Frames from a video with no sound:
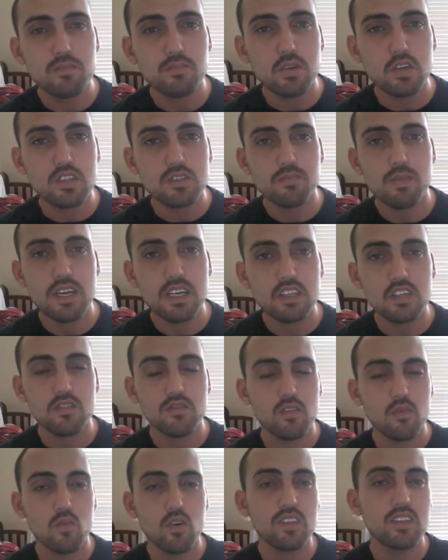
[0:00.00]

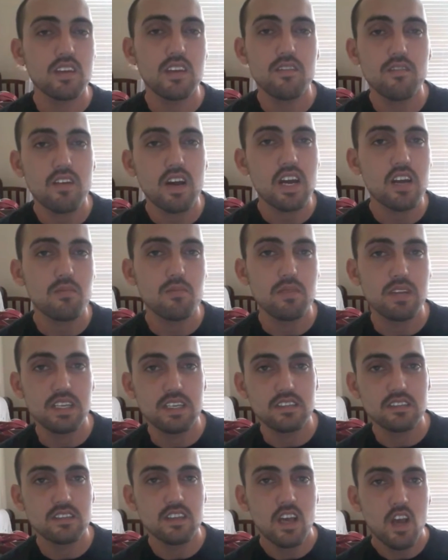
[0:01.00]
perspective on what the environment
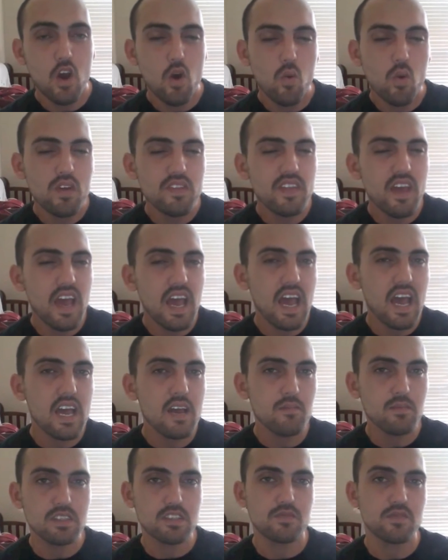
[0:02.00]
is, what the
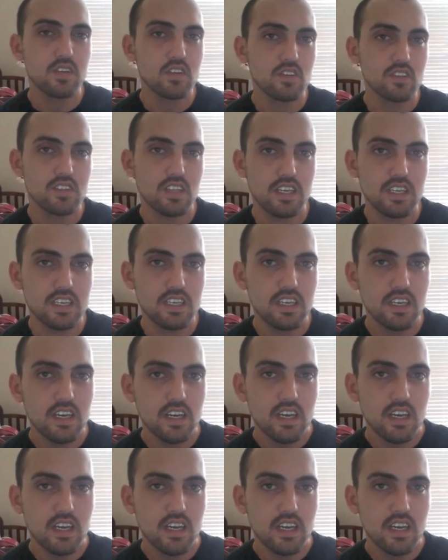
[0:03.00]
atmosphere is like,